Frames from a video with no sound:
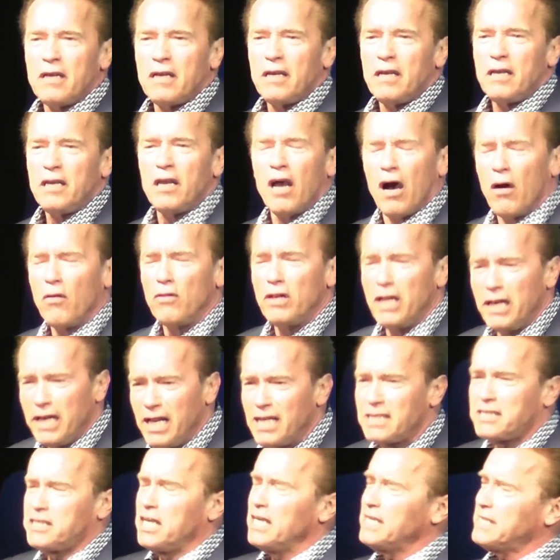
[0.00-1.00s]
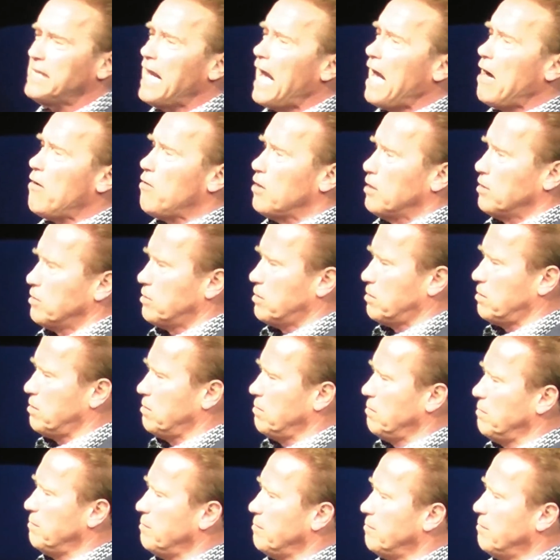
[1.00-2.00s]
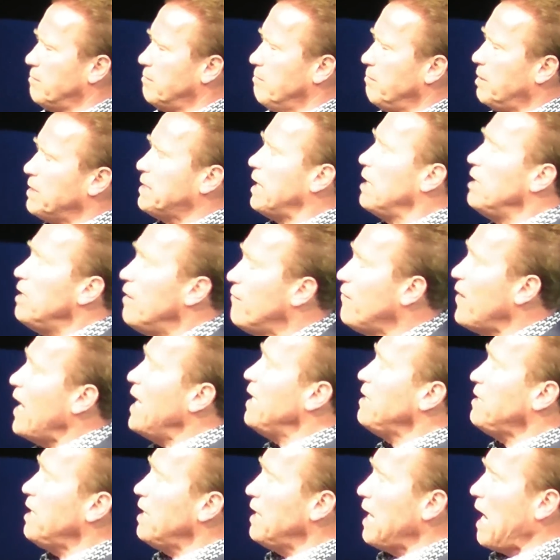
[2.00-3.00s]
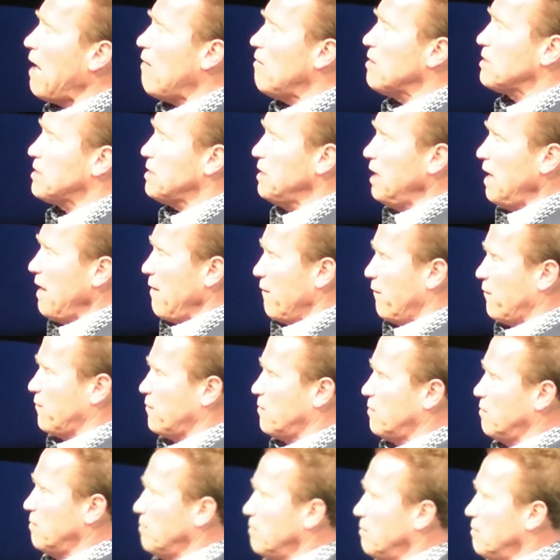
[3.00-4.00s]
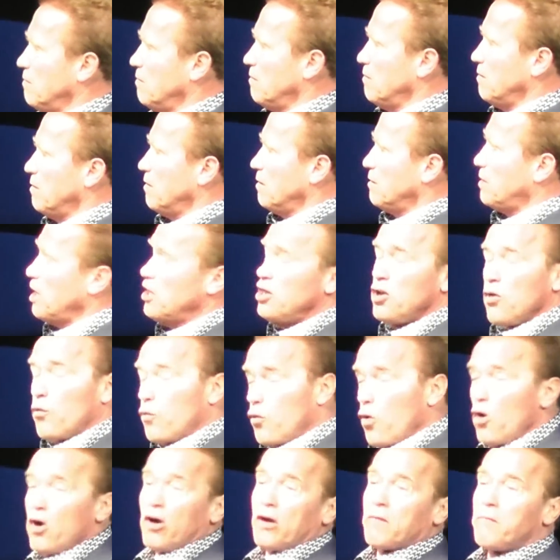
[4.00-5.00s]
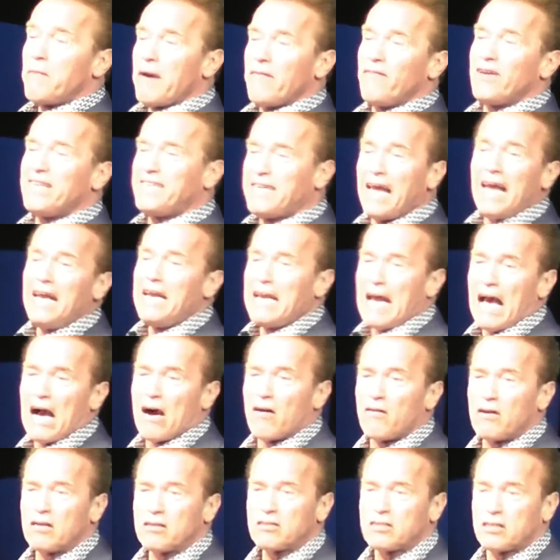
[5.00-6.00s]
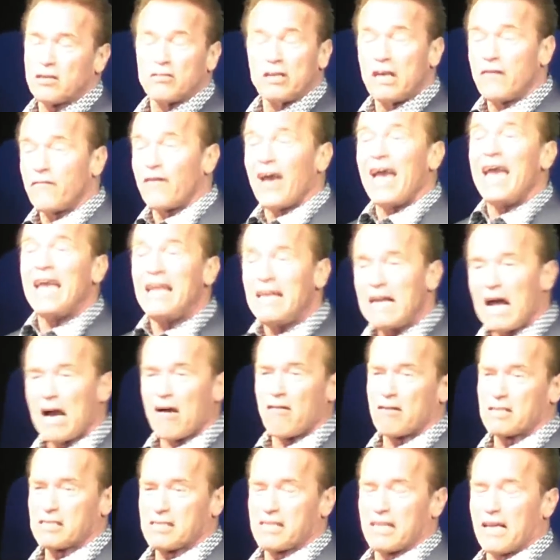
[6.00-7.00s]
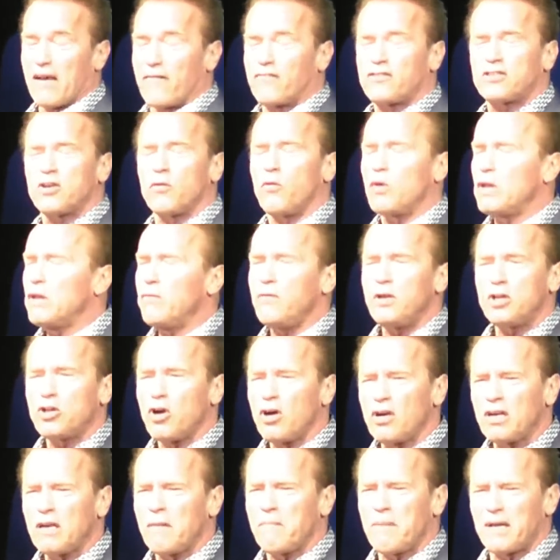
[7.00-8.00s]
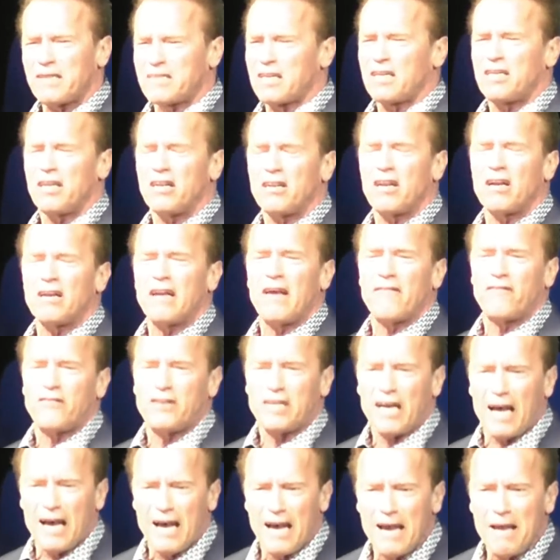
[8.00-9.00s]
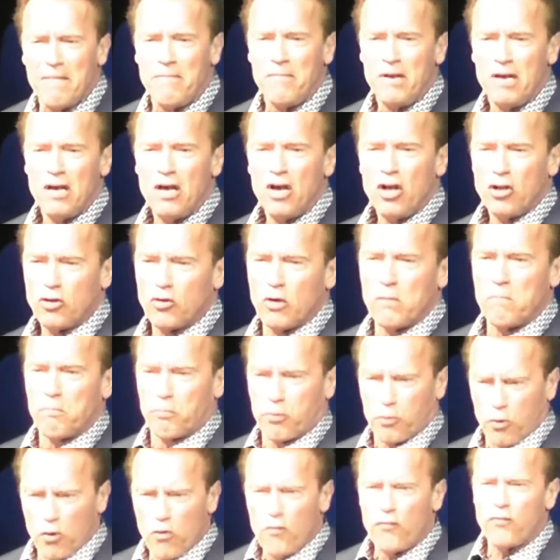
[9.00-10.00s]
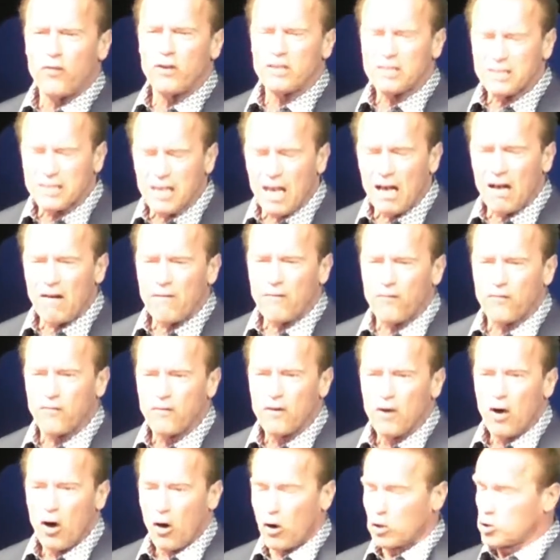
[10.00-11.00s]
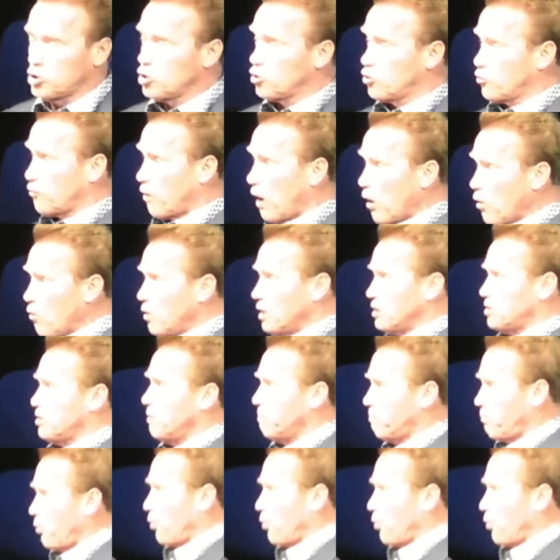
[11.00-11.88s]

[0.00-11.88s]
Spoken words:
You only need 6 hours, but then you have 18 hours left. Then you work maybe 10 hours, so you have 8 hours left. So what are we talking about? That you don't have time to improve yourself or to grow as